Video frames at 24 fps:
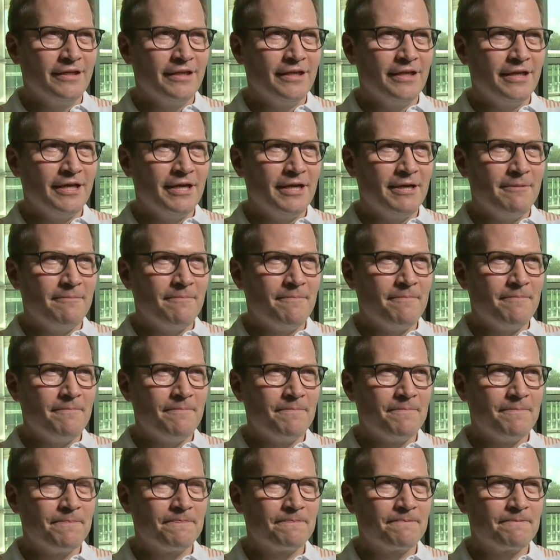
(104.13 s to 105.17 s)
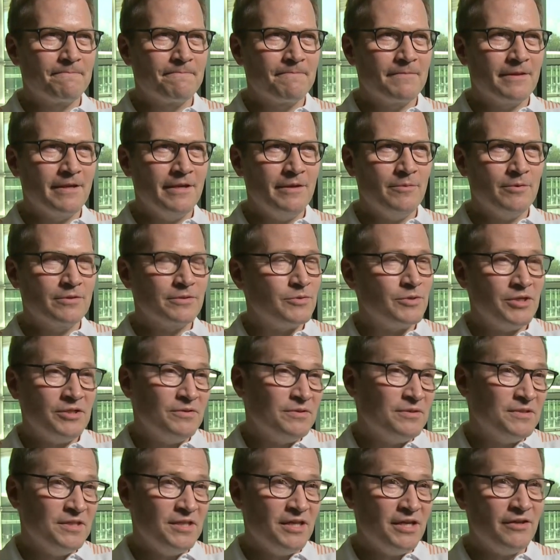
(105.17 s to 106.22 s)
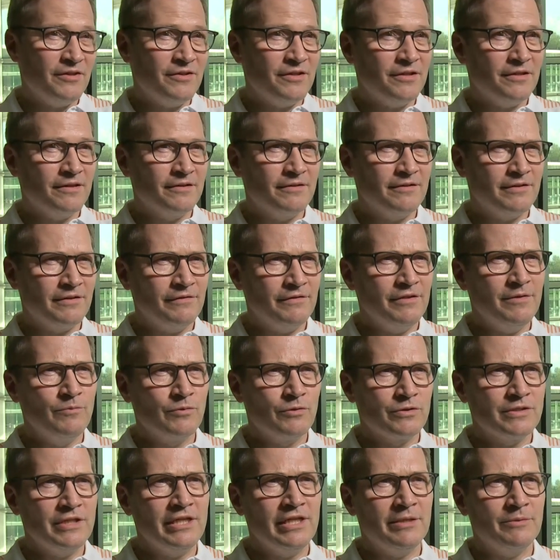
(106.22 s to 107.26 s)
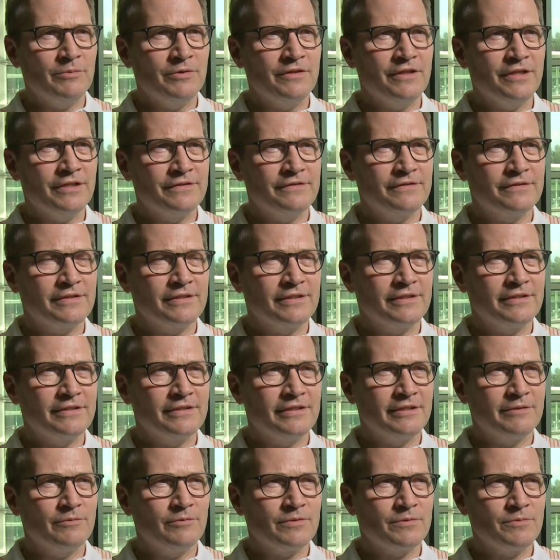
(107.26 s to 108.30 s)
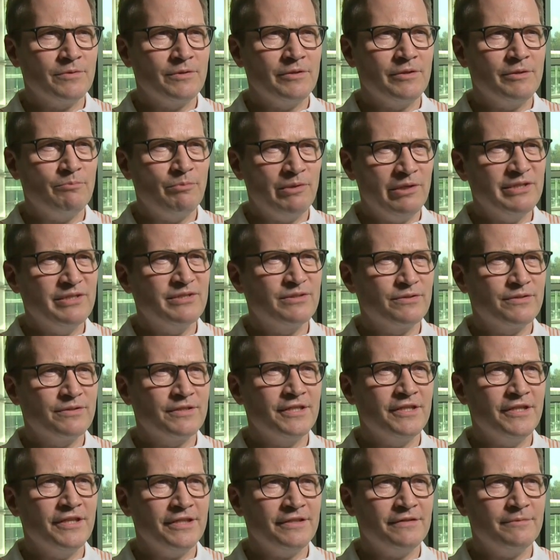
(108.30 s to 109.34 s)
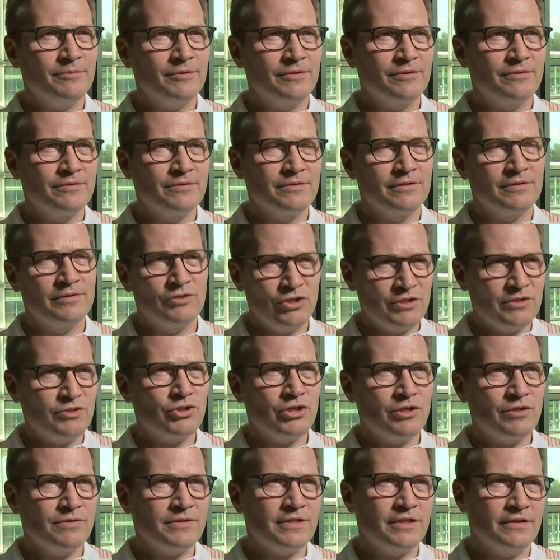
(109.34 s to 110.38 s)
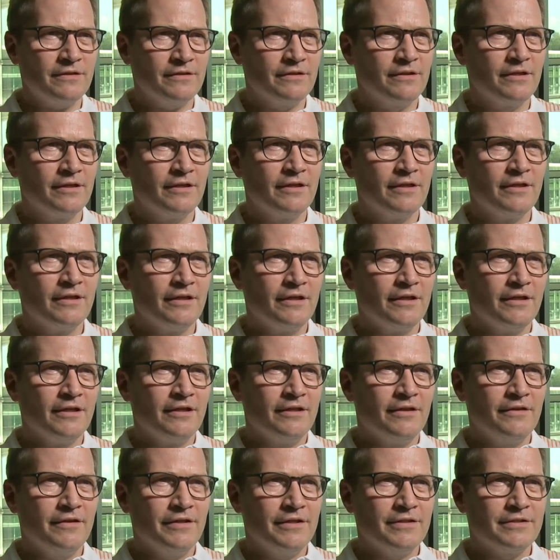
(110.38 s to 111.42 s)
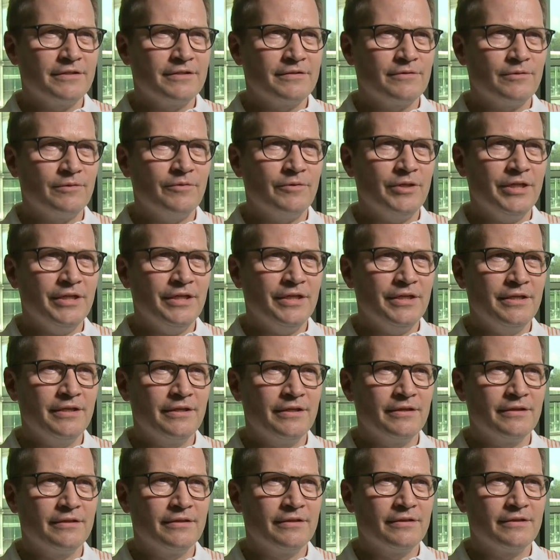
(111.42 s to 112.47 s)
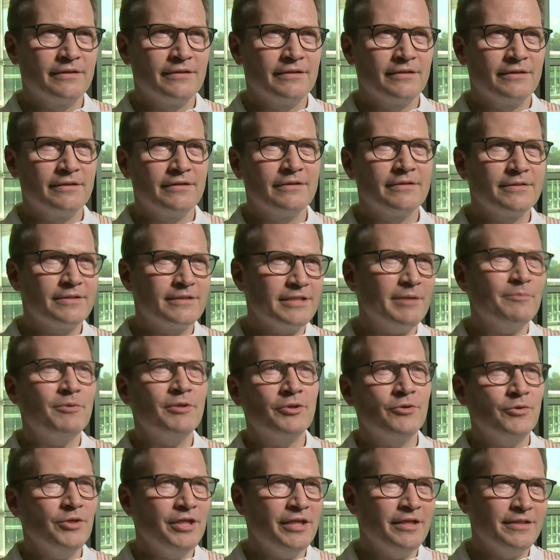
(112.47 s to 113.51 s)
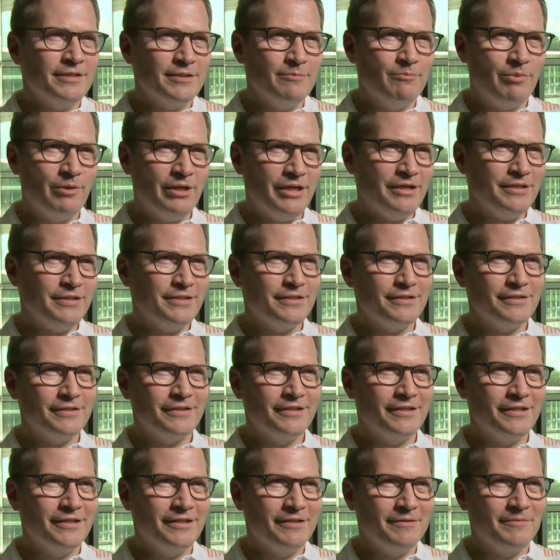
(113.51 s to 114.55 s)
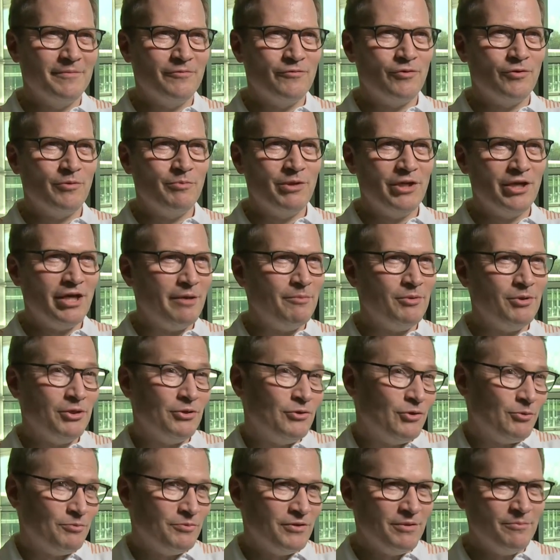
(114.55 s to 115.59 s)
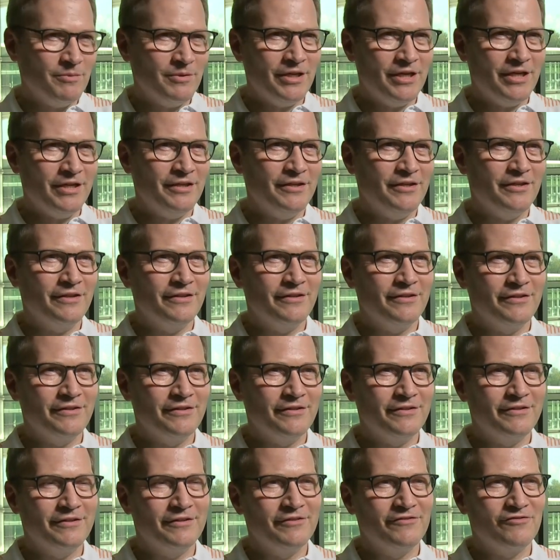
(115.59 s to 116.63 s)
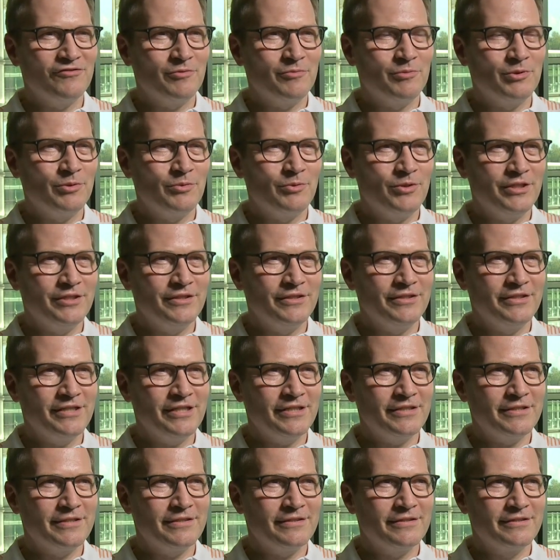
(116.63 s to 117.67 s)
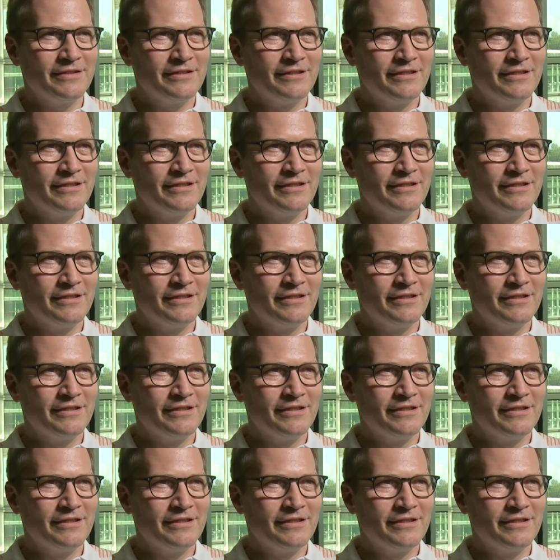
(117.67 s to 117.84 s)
It was great to see how the team was dealing with that, and I was very pleased to see that, because it just shows that there's already some ingredients in place for becoming a top team again in Formula One, and that